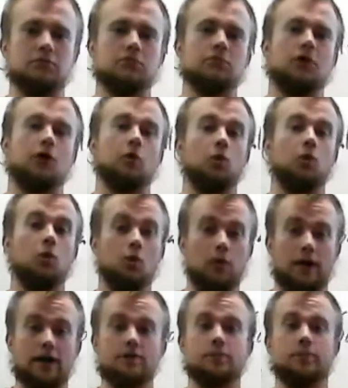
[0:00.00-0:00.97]
Whoa,
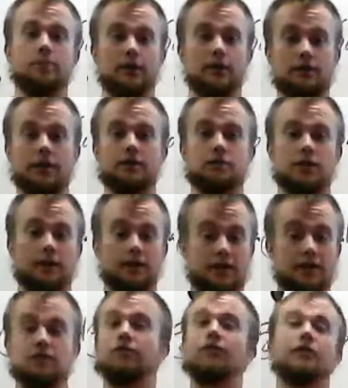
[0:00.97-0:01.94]
that's big. That's
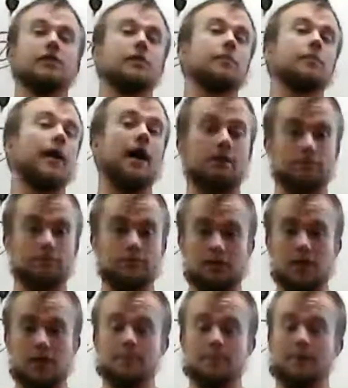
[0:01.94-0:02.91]
15 pounds.
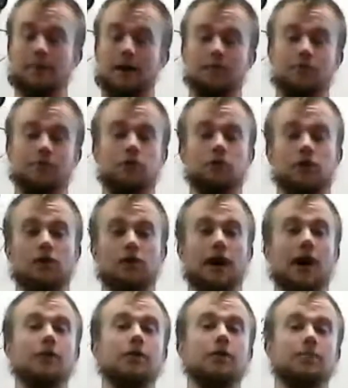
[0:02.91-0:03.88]
But my real goal,
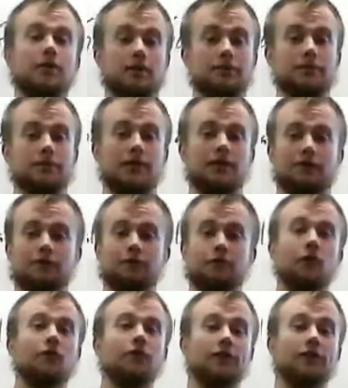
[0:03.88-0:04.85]
I want to be able to deadlift
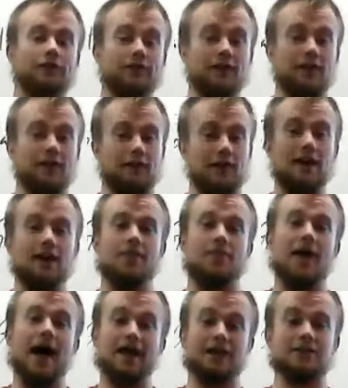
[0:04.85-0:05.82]
415.
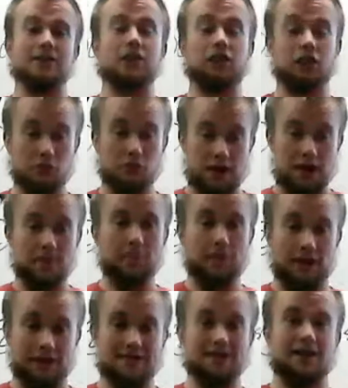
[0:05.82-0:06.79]
That is 3
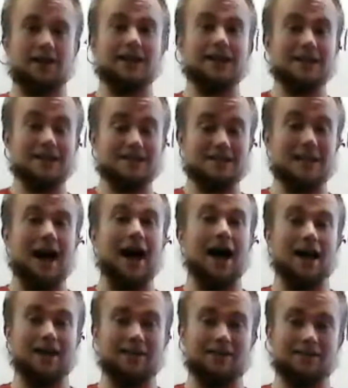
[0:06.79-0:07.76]
plates on each side.
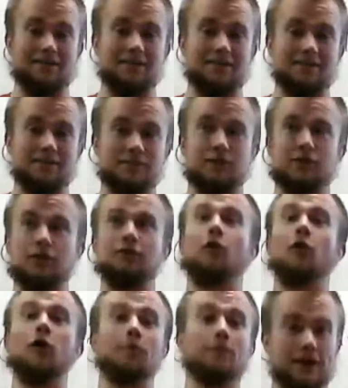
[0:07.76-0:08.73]

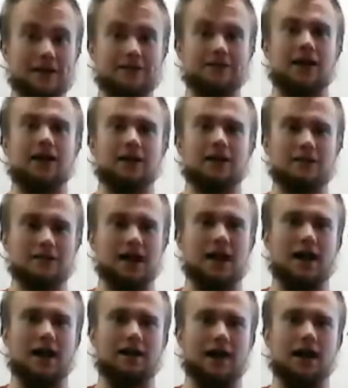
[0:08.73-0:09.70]
4 plates on each
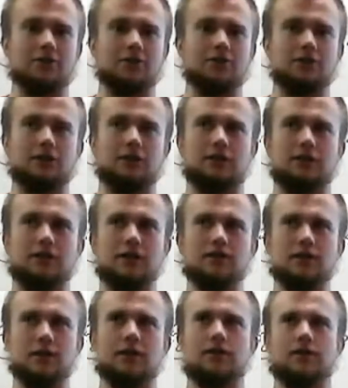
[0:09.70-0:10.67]
side, actually. Is
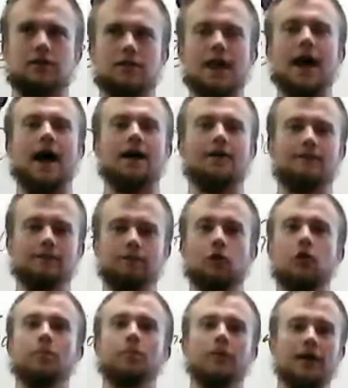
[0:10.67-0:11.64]
it? Yeah,
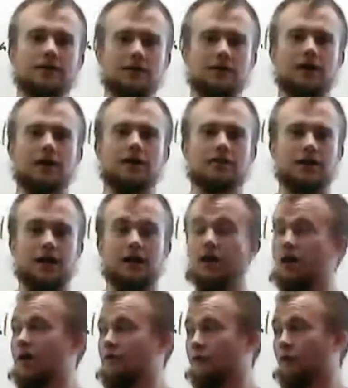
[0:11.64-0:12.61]
4 plates on each side.
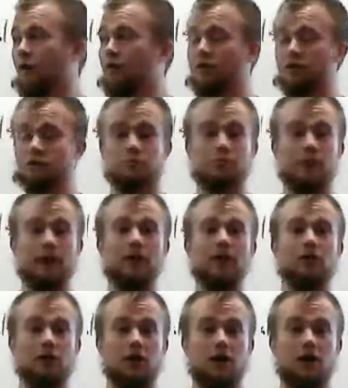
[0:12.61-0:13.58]
4 of those big
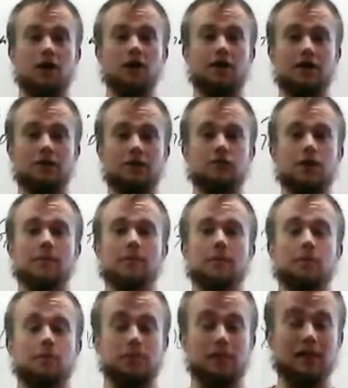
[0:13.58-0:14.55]
old honking
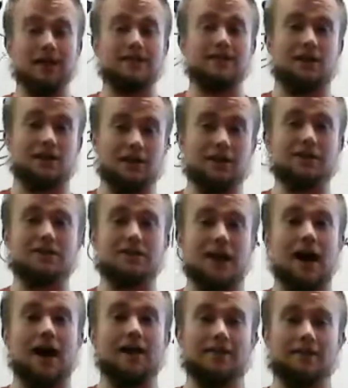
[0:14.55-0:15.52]
rubber plates on each
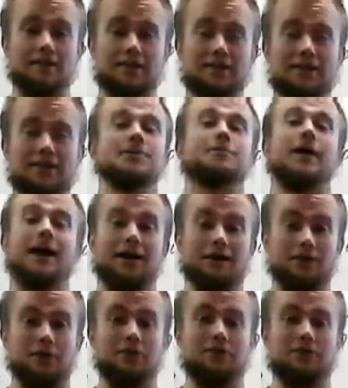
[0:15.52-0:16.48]
side. That's my
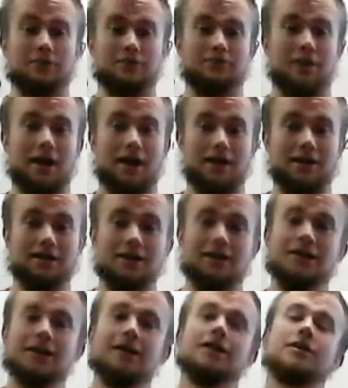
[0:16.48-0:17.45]
goal, right?
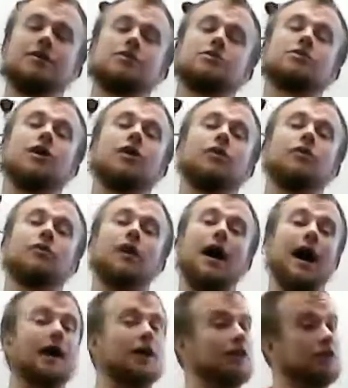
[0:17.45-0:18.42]
So
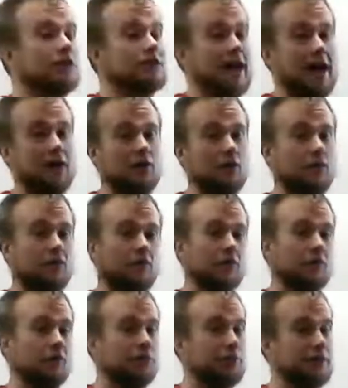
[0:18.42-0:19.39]
I could settle
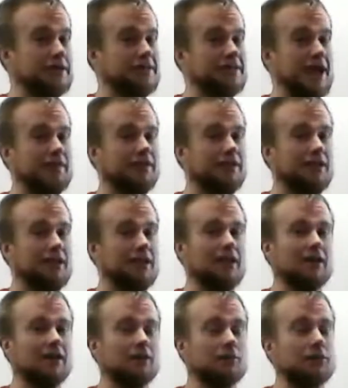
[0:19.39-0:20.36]
for 370,
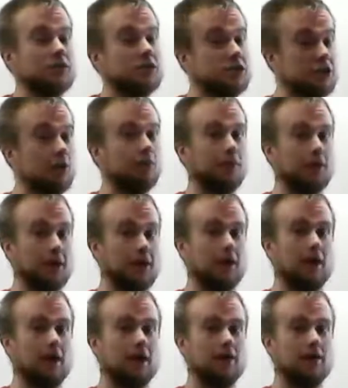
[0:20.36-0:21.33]
which is still pretty
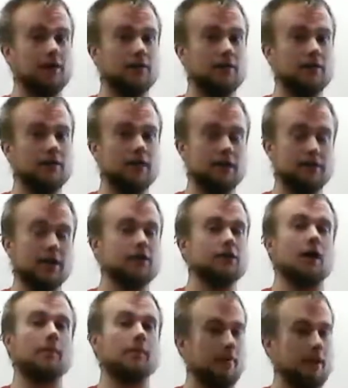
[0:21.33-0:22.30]
good. That's like
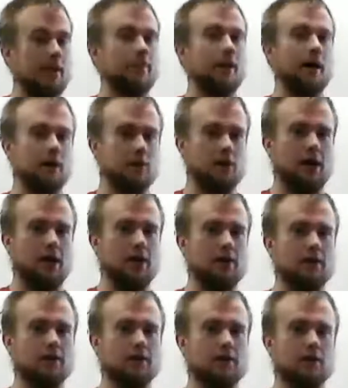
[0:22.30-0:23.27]
double my body weight.
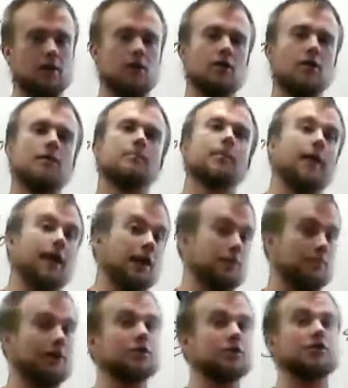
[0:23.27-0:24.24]
But I'd
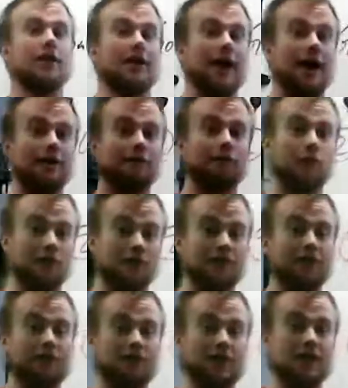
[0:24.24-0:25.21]
much rather have
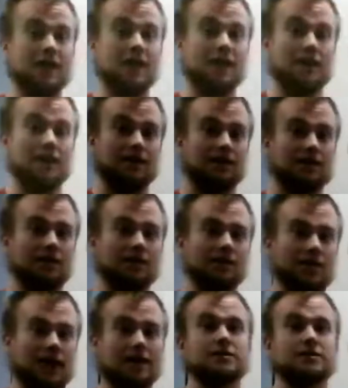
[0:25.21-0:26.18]
415.
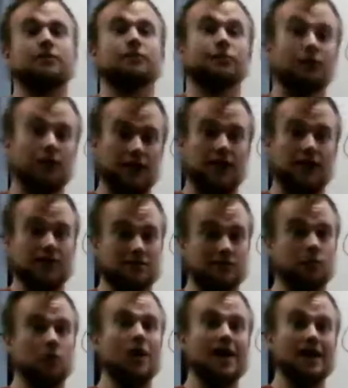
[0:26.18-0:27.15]
That's some
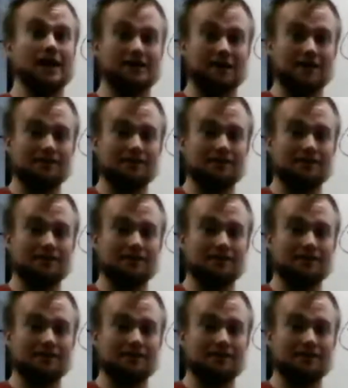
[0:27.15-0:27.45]
weight.